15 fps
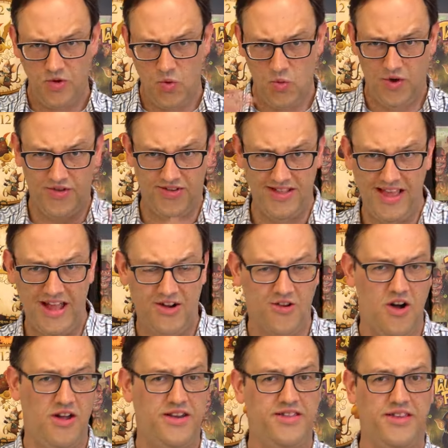was later
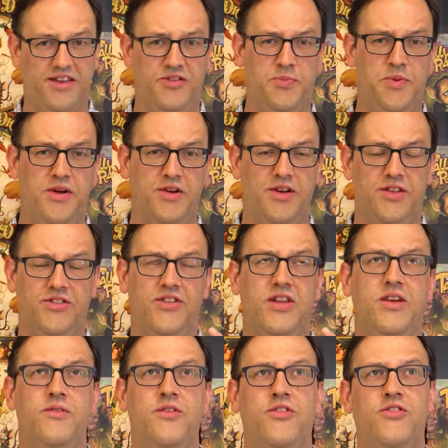on in the experience, and
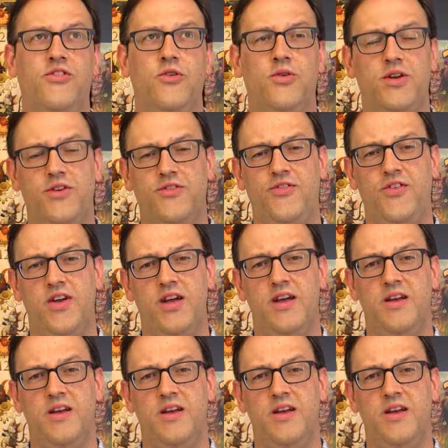it was sort of,